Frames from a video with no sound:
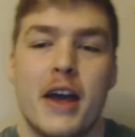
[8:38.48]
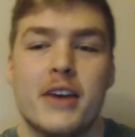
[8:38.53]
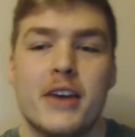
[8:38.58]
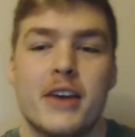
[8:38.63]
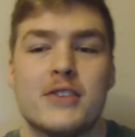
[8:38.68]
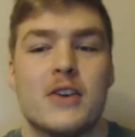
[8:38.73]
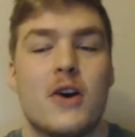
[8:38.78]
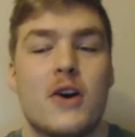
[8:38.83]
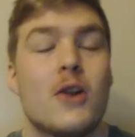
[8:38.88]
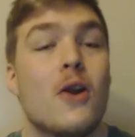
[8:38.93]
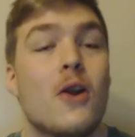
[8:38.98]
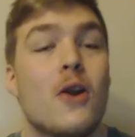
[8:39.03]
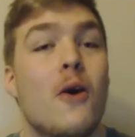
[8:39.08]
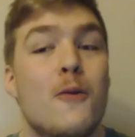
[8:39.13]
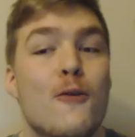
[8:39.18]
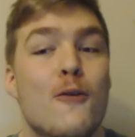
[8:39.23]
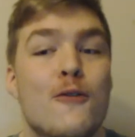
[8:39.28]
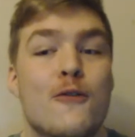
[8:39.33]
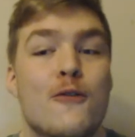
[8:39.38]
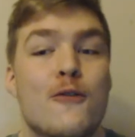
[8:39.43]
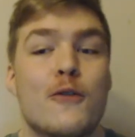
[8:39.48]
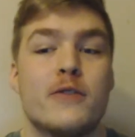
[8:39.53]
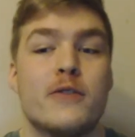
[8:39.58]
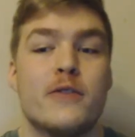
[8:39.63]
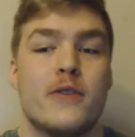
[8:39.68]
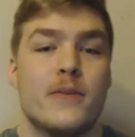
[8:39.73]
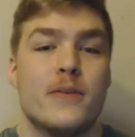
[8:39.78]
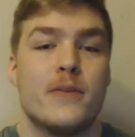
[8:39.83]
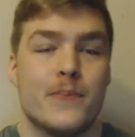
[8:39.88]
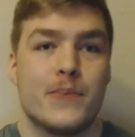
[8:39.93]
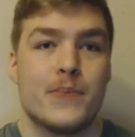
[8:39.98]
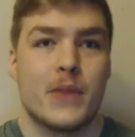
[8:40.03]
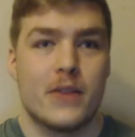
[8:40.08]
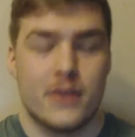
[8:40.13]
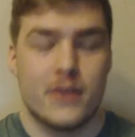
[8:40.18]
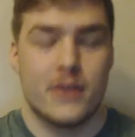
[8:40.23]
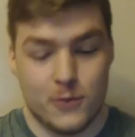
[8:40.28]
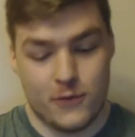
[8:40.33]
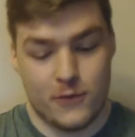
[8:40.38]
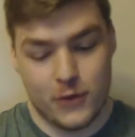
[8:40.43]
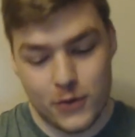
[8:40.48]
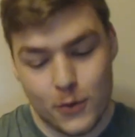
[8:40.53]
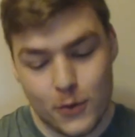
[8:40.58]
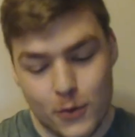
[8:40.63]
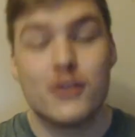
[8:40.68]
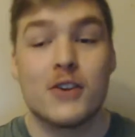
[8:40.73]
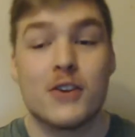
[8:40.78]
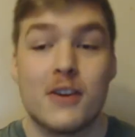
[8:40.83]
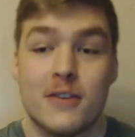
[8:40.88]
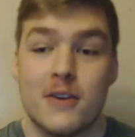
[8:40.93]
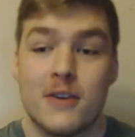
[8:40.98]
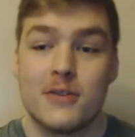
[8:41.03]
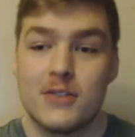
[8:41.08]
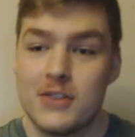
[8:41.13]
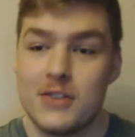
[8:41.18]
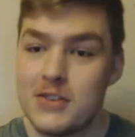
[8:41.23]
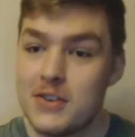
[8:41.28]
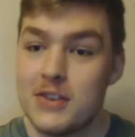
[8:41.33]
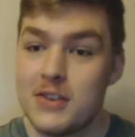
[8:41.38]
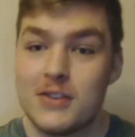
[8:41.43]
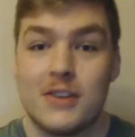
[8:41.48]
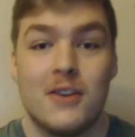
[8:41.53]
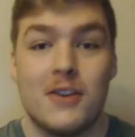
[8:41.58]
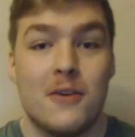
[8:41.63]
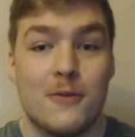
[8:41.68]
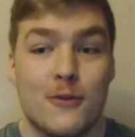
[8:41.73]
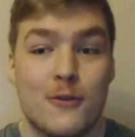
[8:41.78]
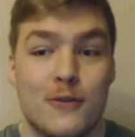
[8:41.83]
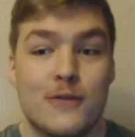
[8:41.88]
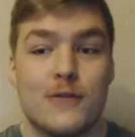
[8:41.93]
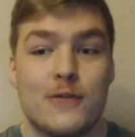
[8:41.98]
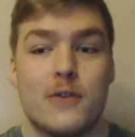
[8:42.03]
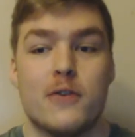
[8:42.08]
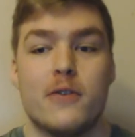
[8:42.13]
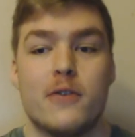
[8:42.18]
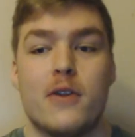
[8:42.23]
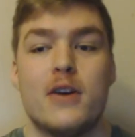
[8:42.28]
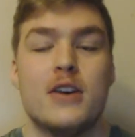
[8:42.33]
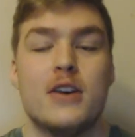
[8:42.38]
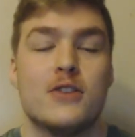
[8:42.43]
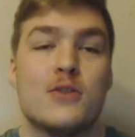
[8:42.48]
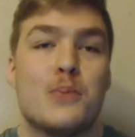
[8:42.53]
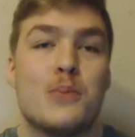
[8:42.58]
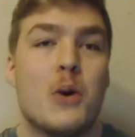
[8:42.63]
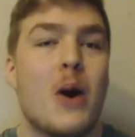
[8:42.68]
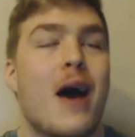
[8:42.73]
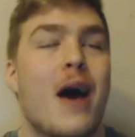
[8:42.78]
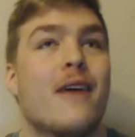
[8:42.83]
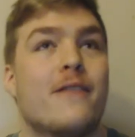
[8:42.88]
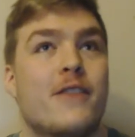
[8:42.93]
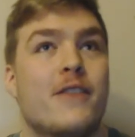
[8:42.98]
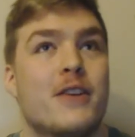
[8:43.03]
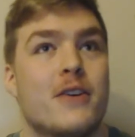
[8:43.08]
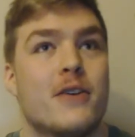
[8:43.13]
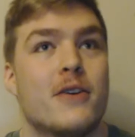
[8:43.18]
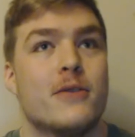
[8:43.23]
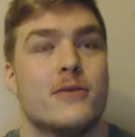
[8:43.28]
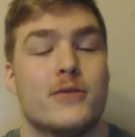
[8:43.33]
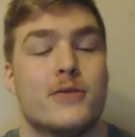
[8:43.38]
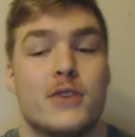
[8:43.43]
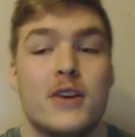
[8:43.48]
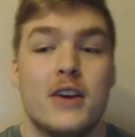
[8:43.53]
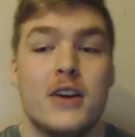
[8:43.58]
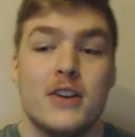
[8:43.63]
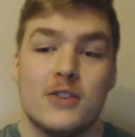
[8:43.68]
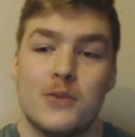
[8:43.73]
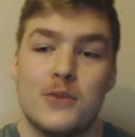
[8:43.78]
it's a lot more fun. One thing I noticed, it's a lot more fun to put out videos,